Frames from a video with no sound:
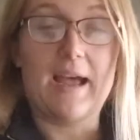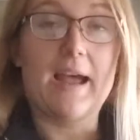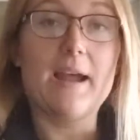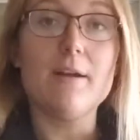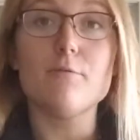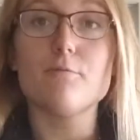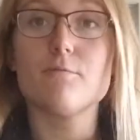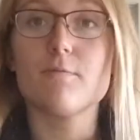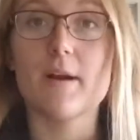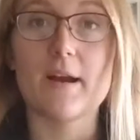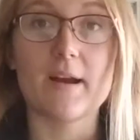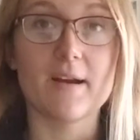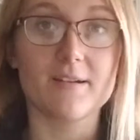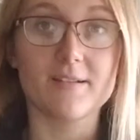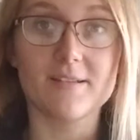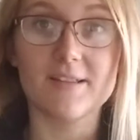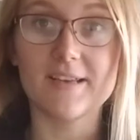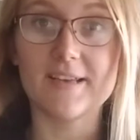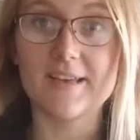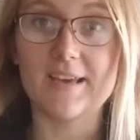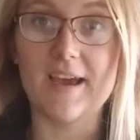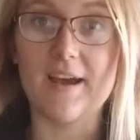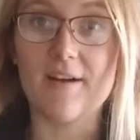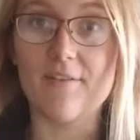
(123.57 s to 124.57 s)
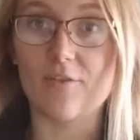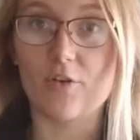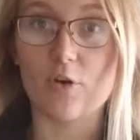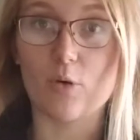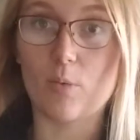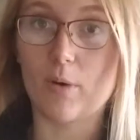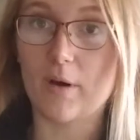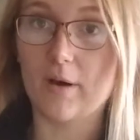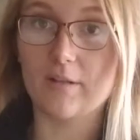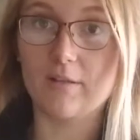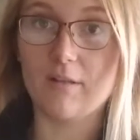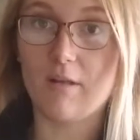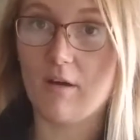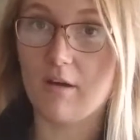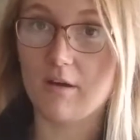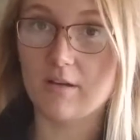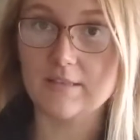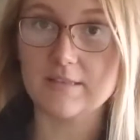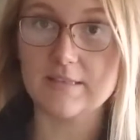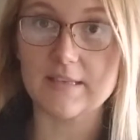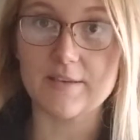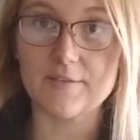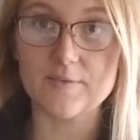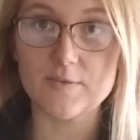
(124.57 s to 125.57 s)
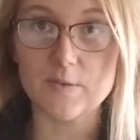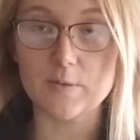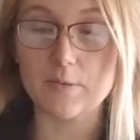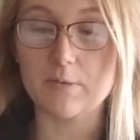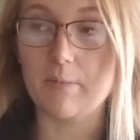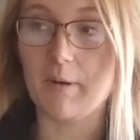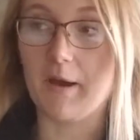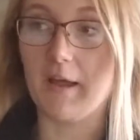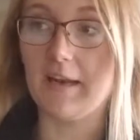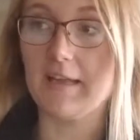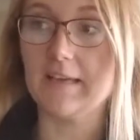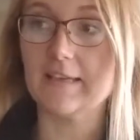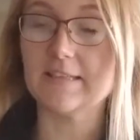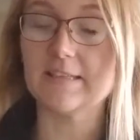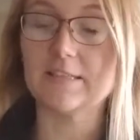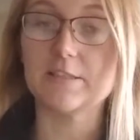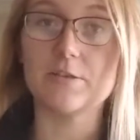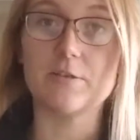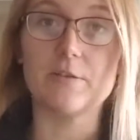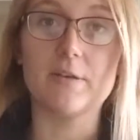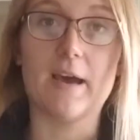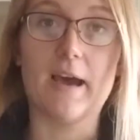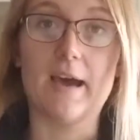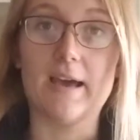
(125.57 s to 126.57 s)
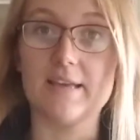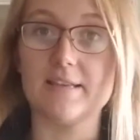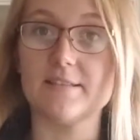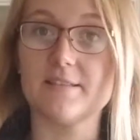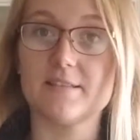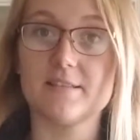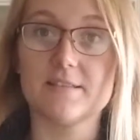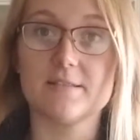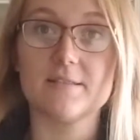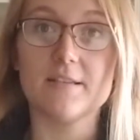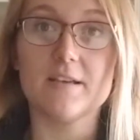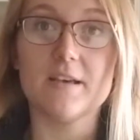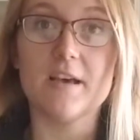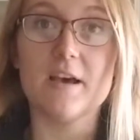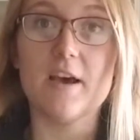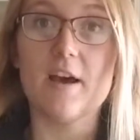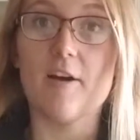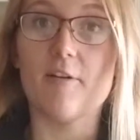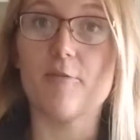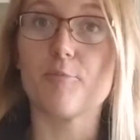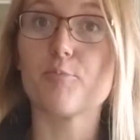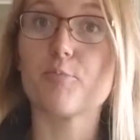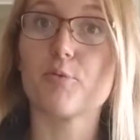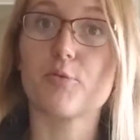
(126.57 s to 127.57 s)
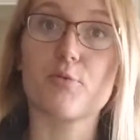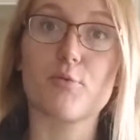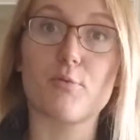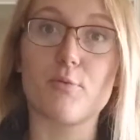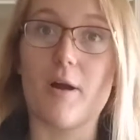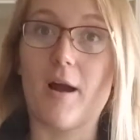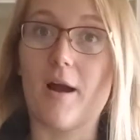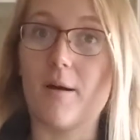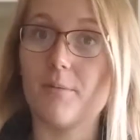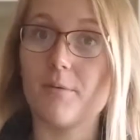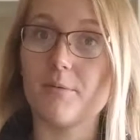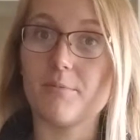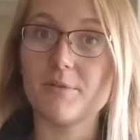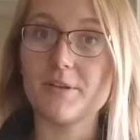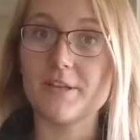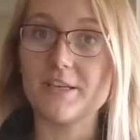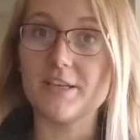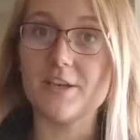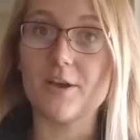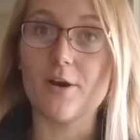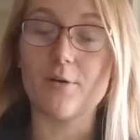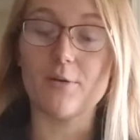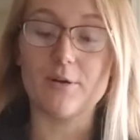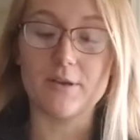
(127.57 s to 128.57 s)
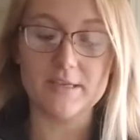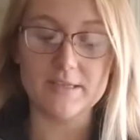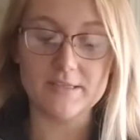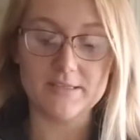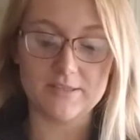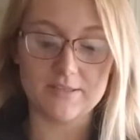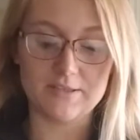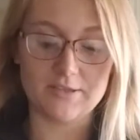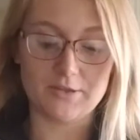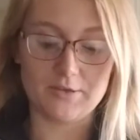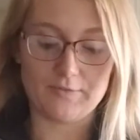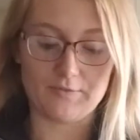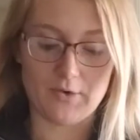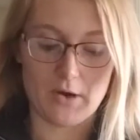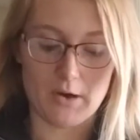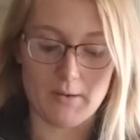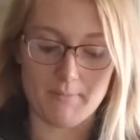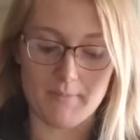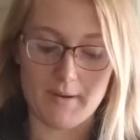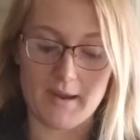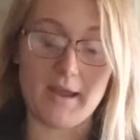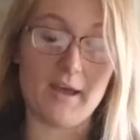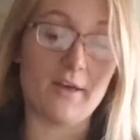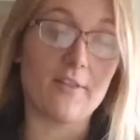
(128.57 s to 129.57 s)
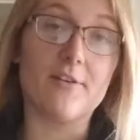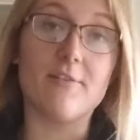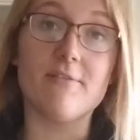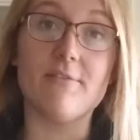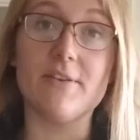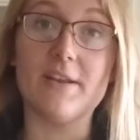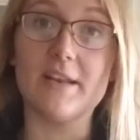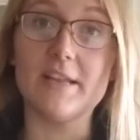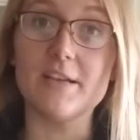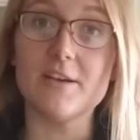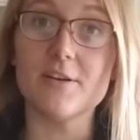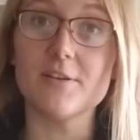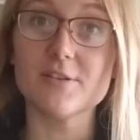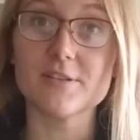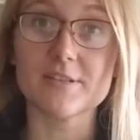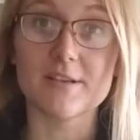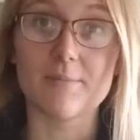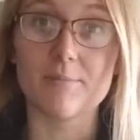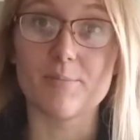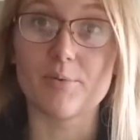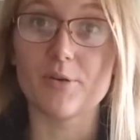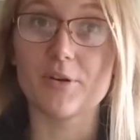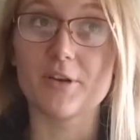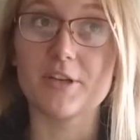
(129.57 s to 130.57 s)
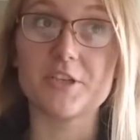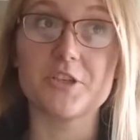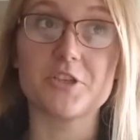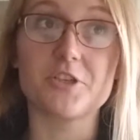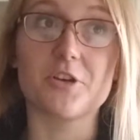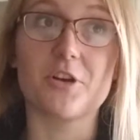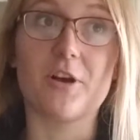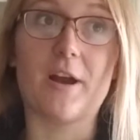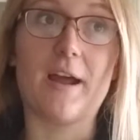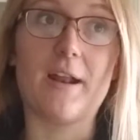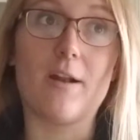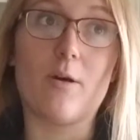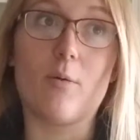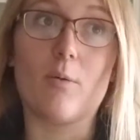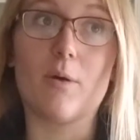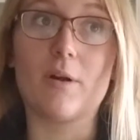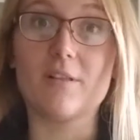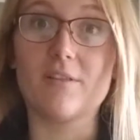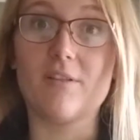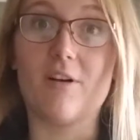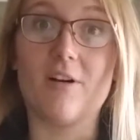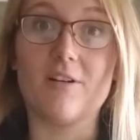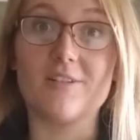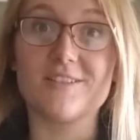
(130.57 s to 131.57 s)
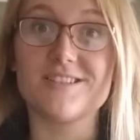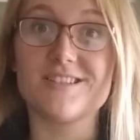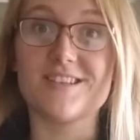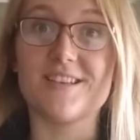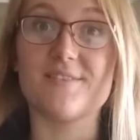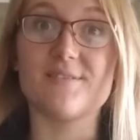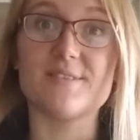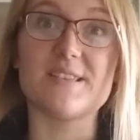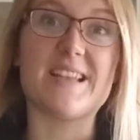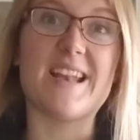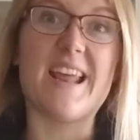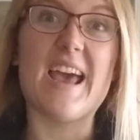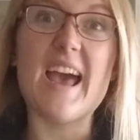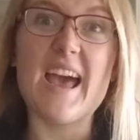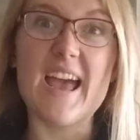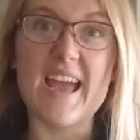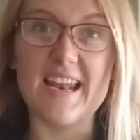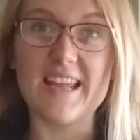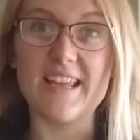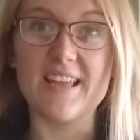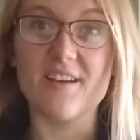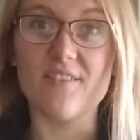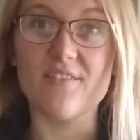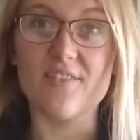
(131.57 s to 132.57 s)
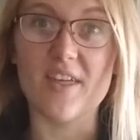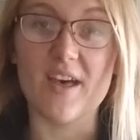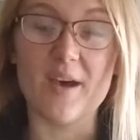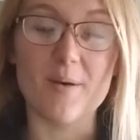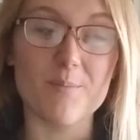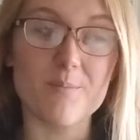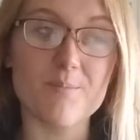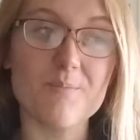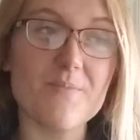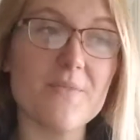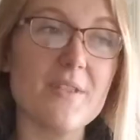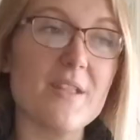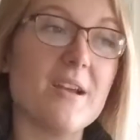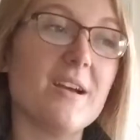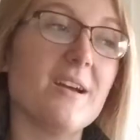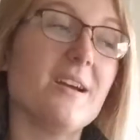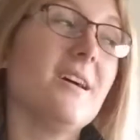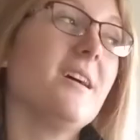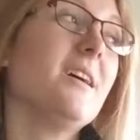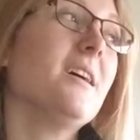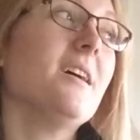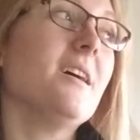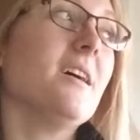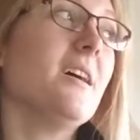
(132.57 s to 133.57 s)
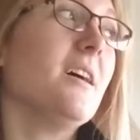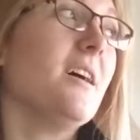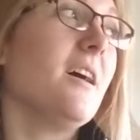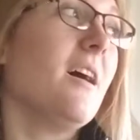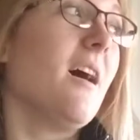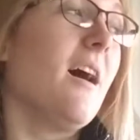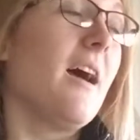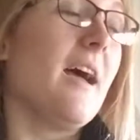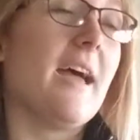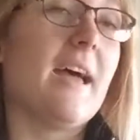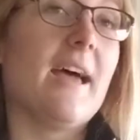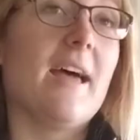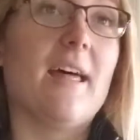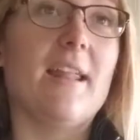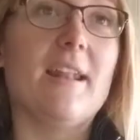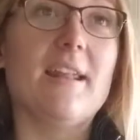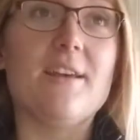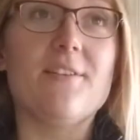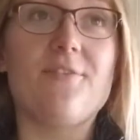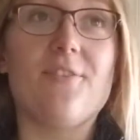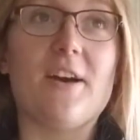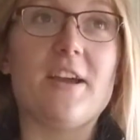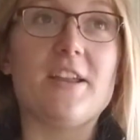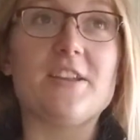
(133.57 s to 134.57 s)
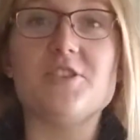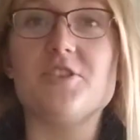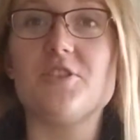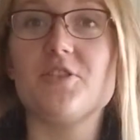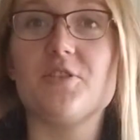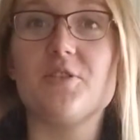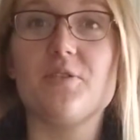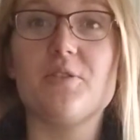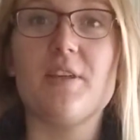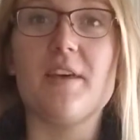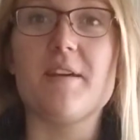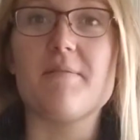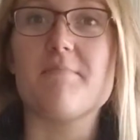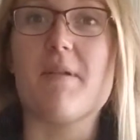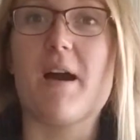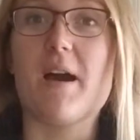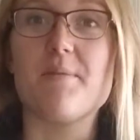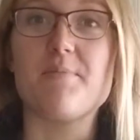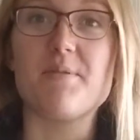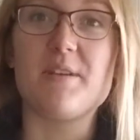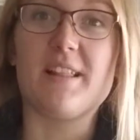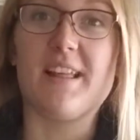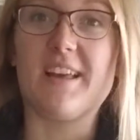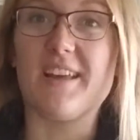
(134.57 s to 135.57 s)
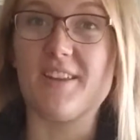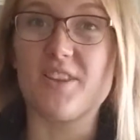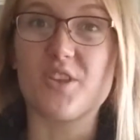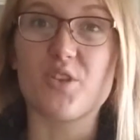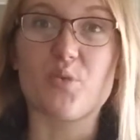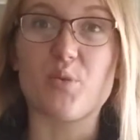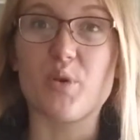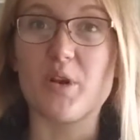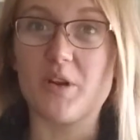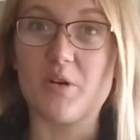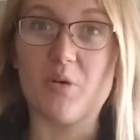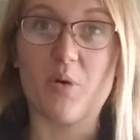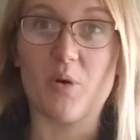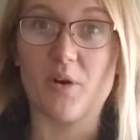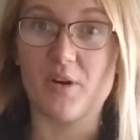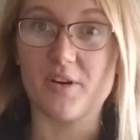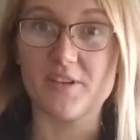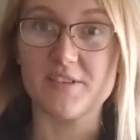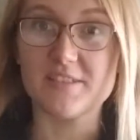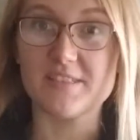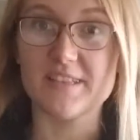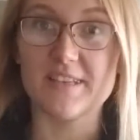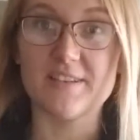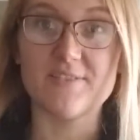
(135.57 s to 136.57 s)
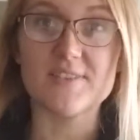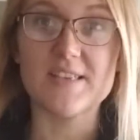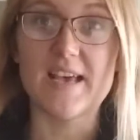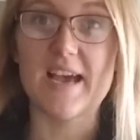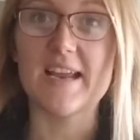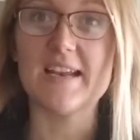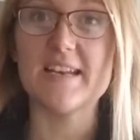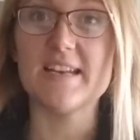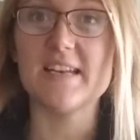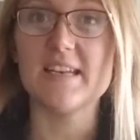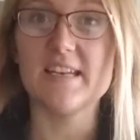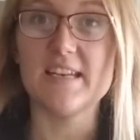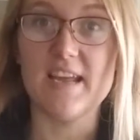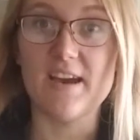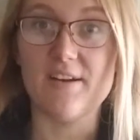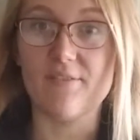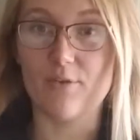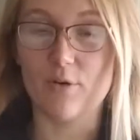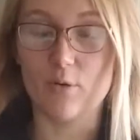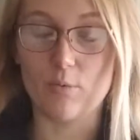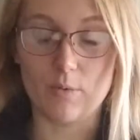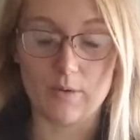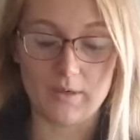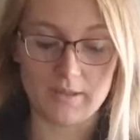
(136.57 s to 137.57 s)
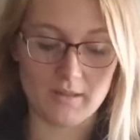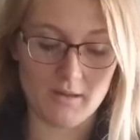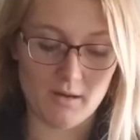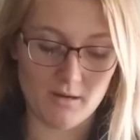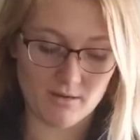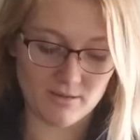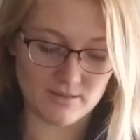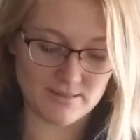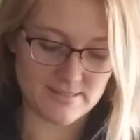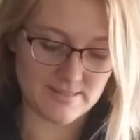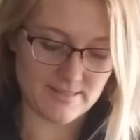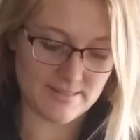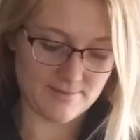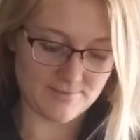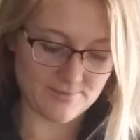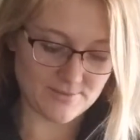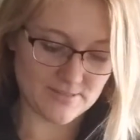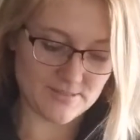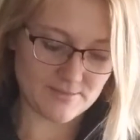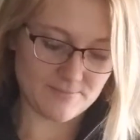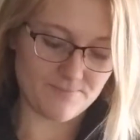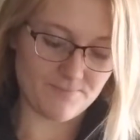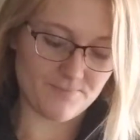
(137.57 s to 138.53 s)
I rarely ever wear long sleeves with bunnies. You guys have probably noticed from my other videos. I'm pretty sure I don't wear long sleeves in any of them. And if I do, they might be like 3/4 sleeves. I never wear long sleeves.